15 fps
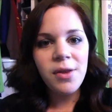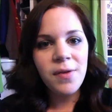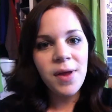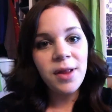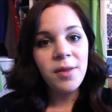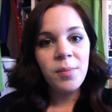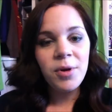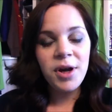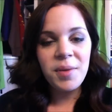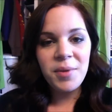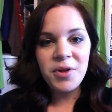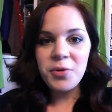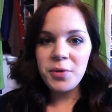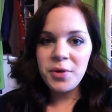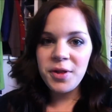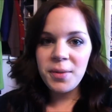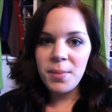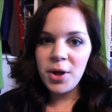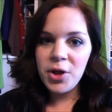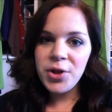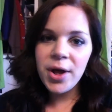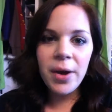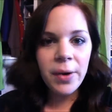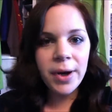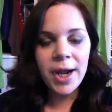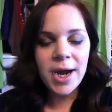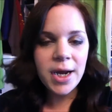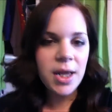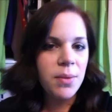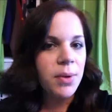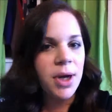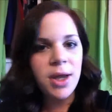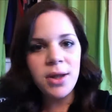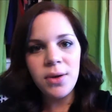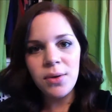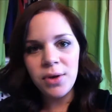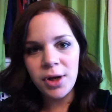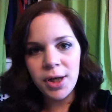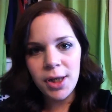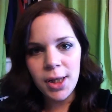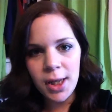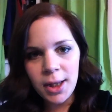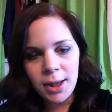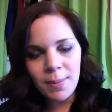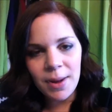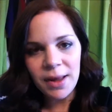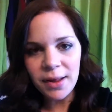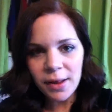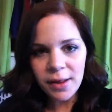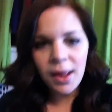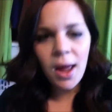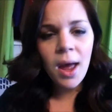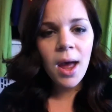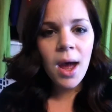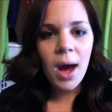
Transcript: so that's pretty much what's in my shower caddy what I use on a daily basis